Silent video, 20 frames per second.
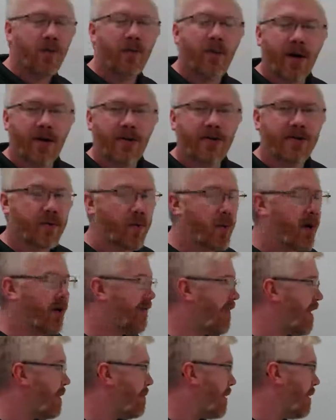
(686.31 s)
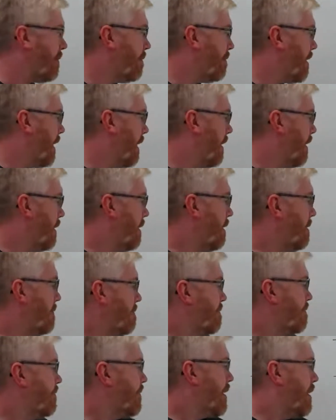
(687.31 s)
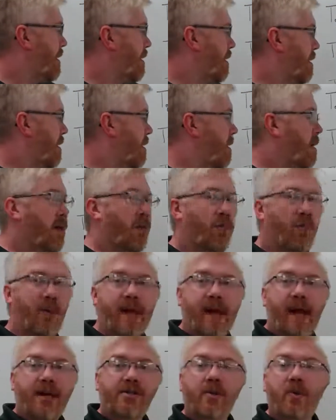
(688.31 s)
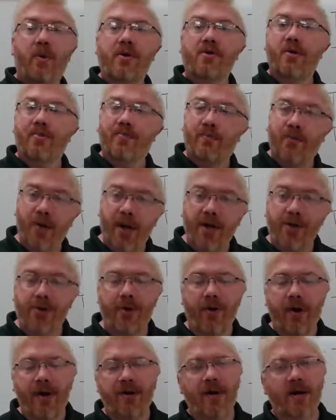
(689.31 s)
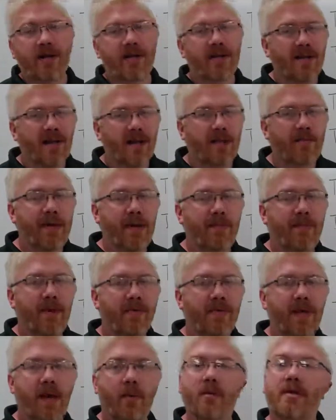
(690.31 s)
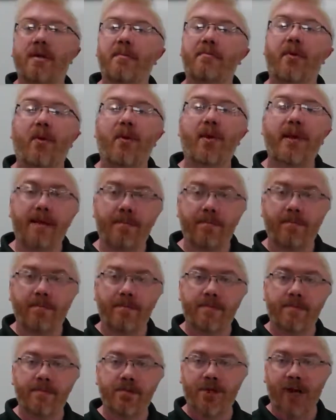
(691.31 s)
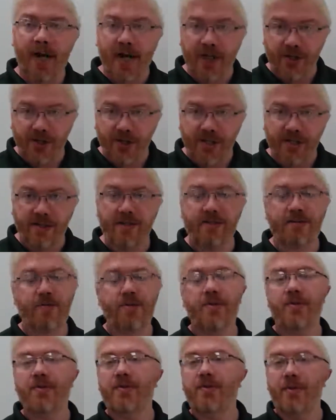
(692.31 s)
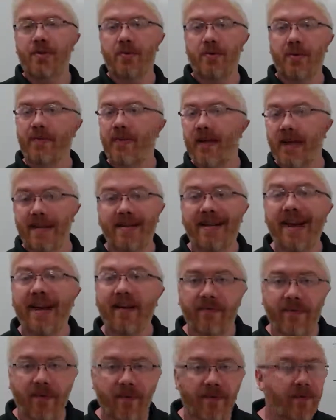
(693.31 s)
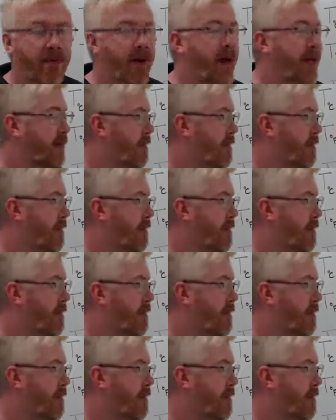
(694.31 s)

water into water vapor. But that actually works with pressure, and I talked a little bit about that with the boiling changes due to living in Denver, for